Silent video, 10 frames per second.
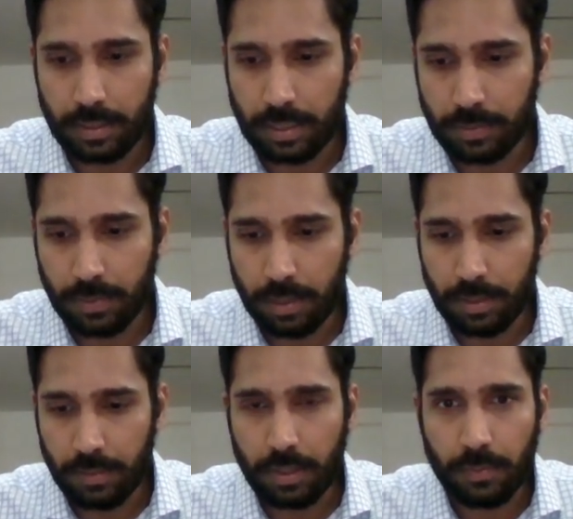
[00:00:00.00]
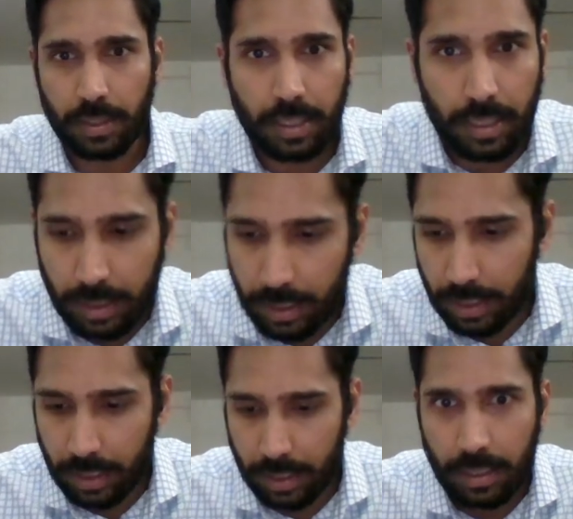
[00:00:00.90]
That's probably what we need
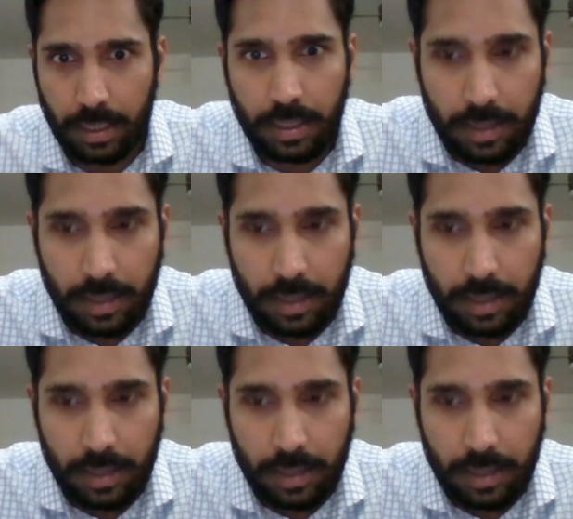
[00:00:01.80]
here.